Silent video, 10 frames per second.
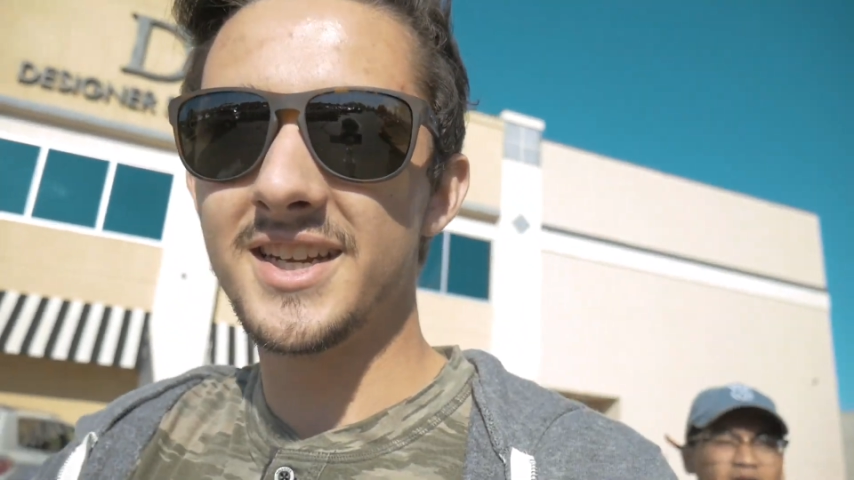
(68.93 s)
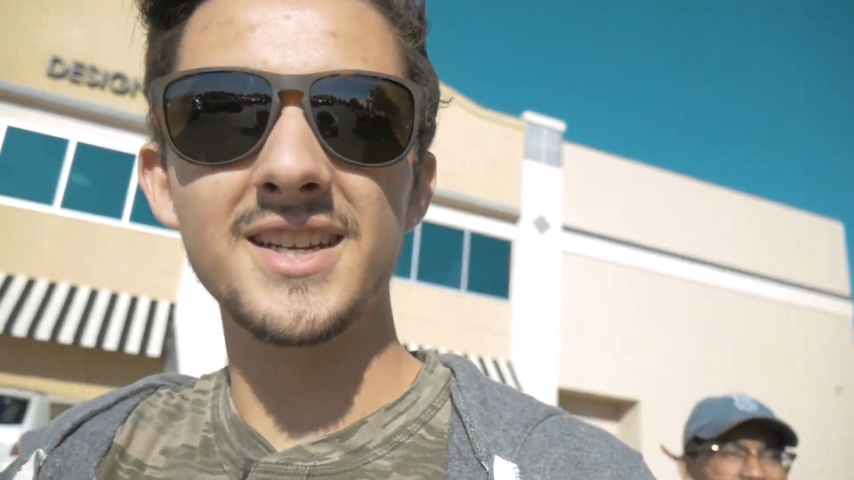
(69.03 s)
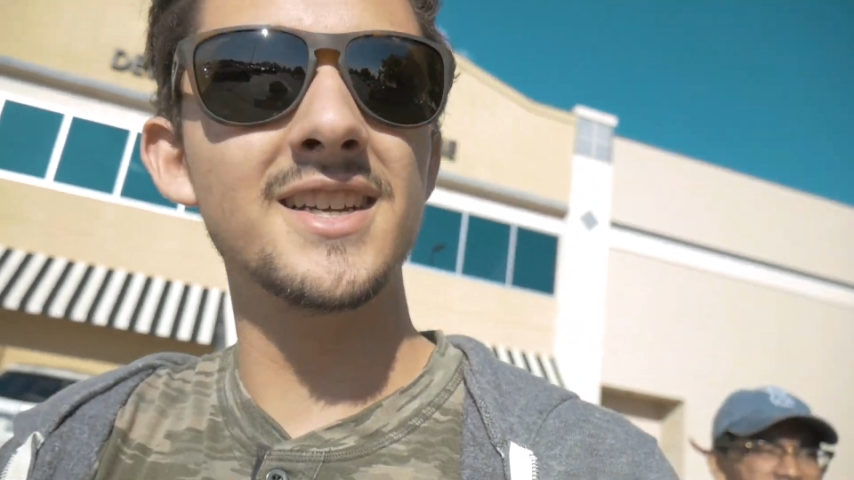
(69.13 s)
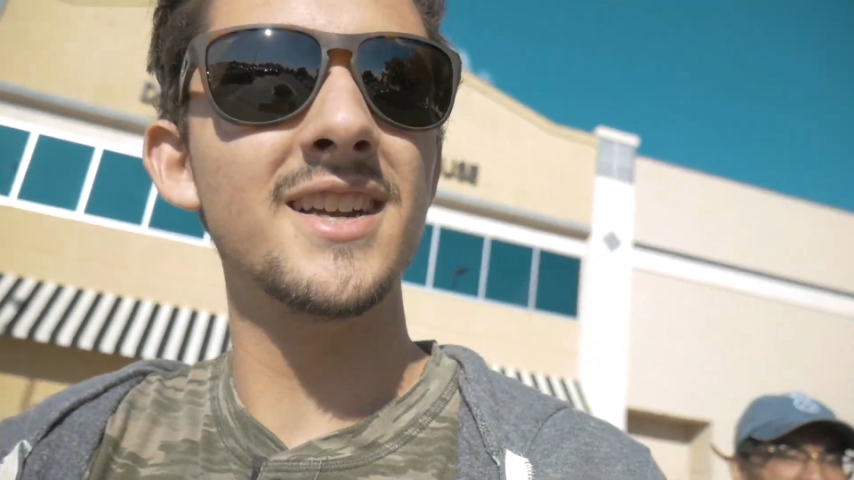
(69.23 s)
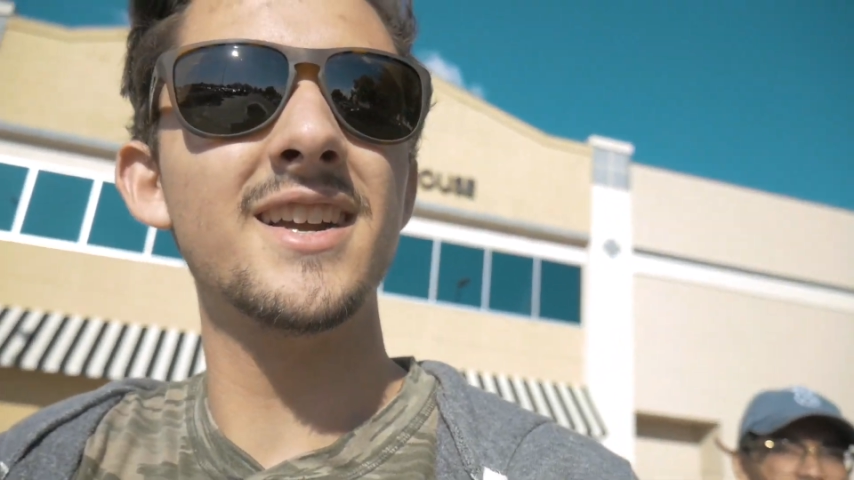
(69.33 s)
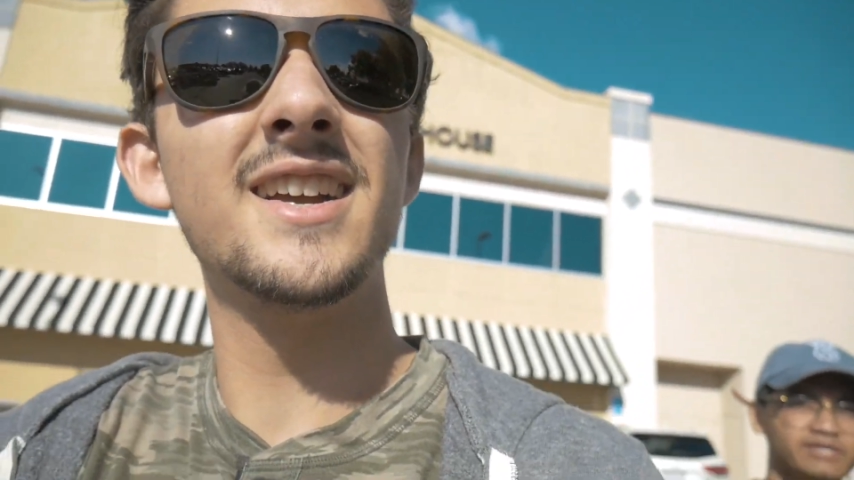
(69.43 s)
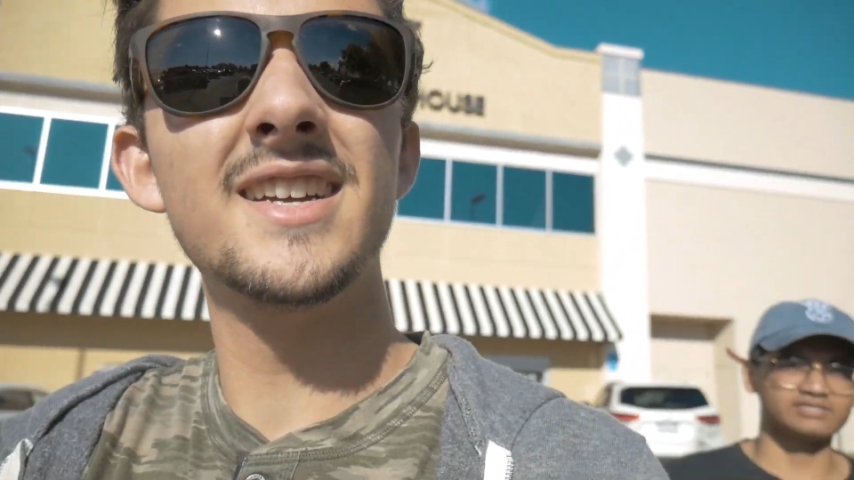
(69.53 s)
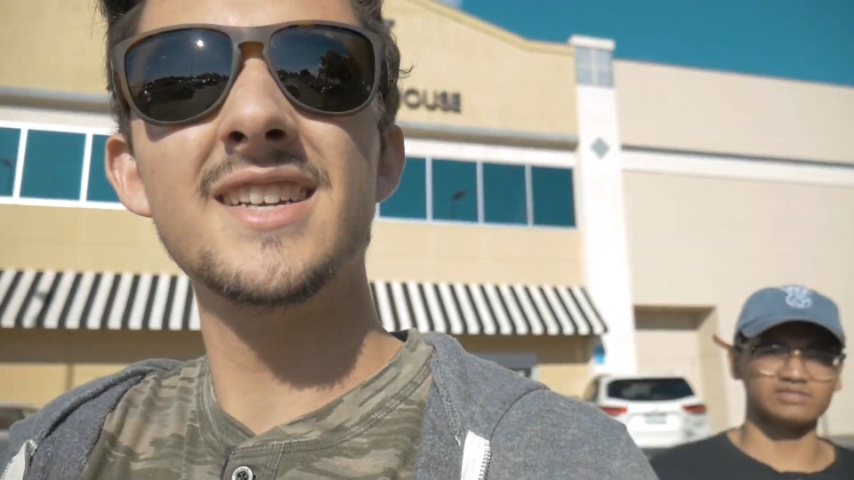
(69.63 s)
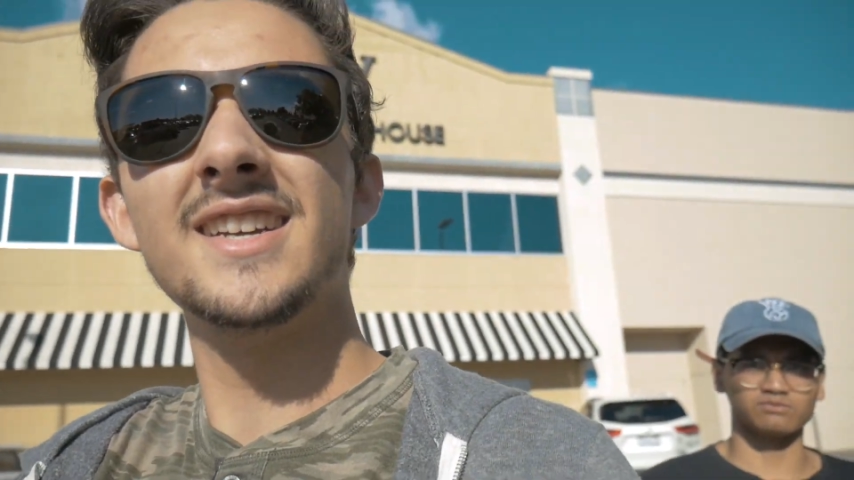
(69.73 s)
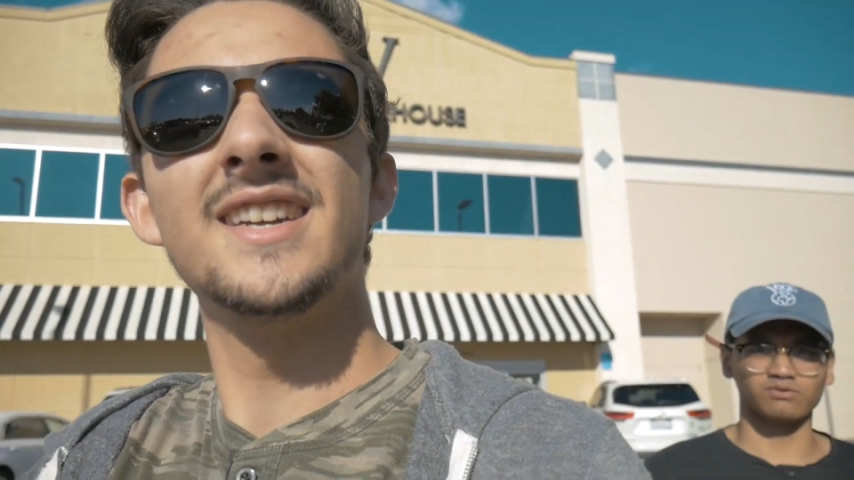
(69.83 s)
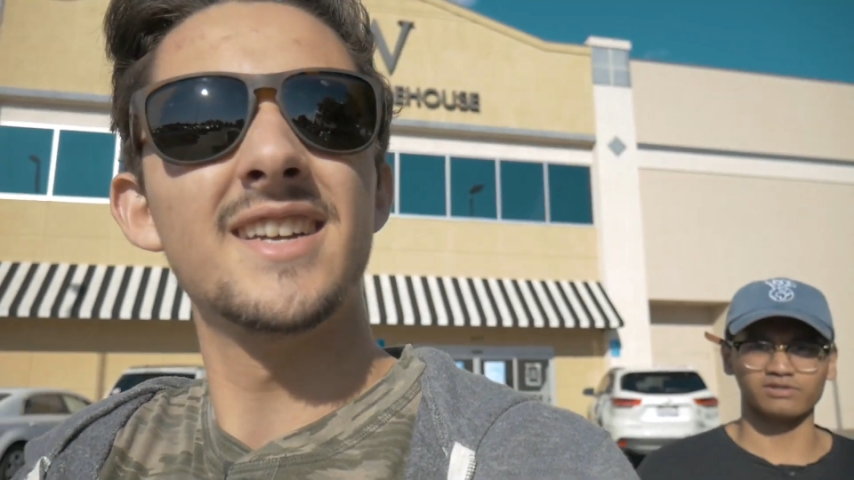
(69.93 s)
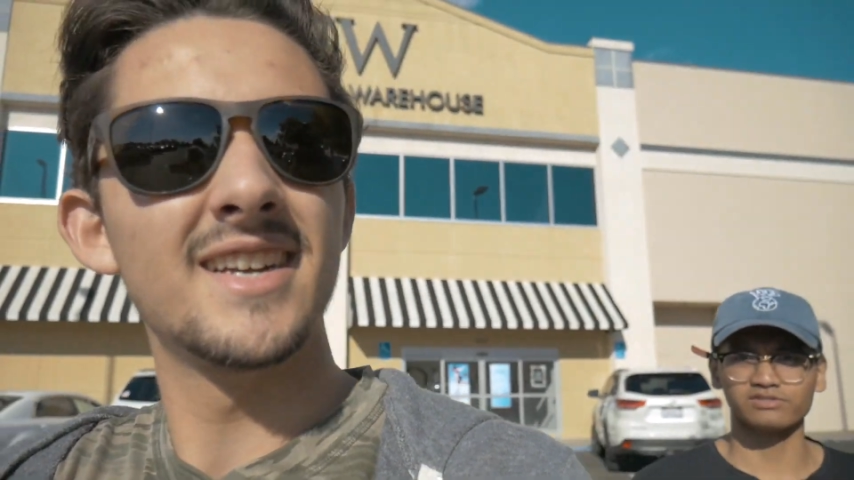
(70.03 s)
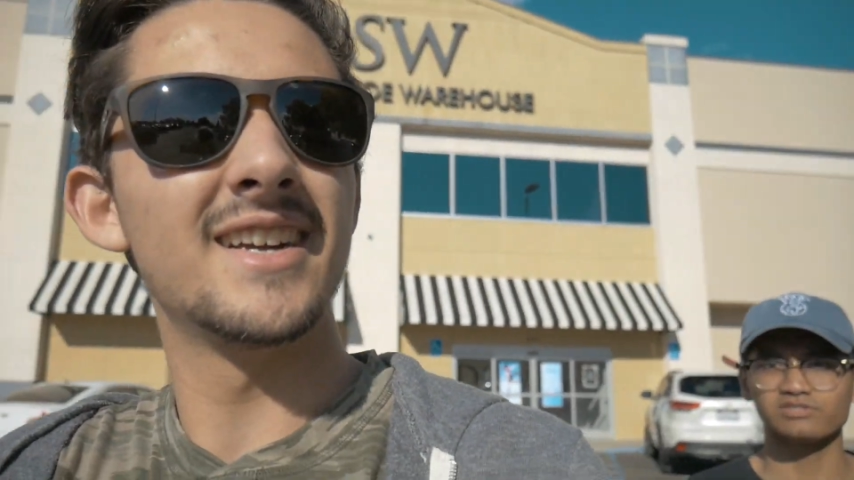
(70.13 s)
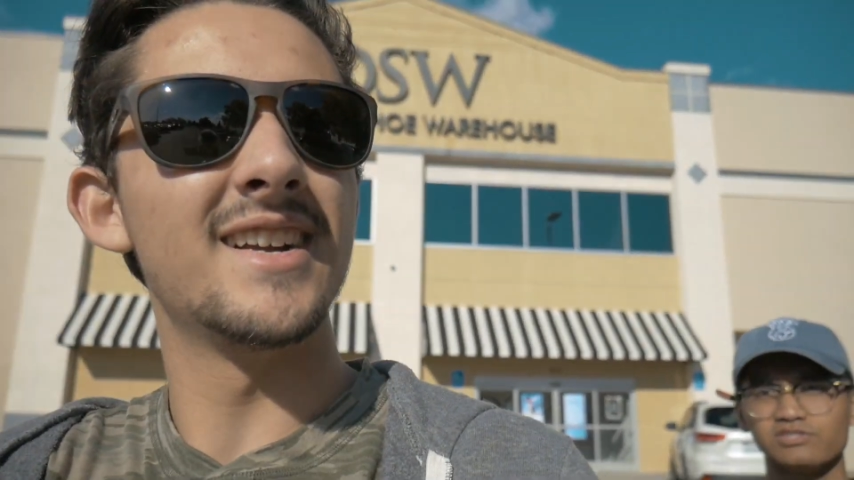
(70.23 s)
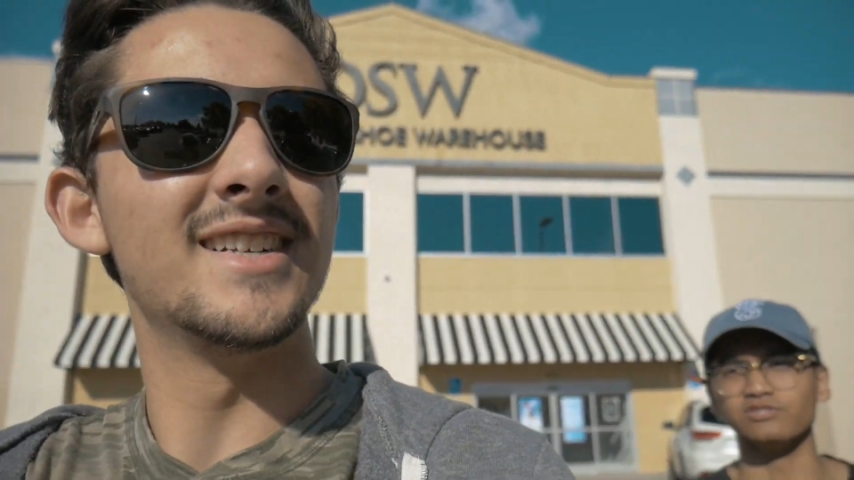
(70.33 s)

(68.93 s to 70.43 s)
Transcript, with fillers: I think it makes it worse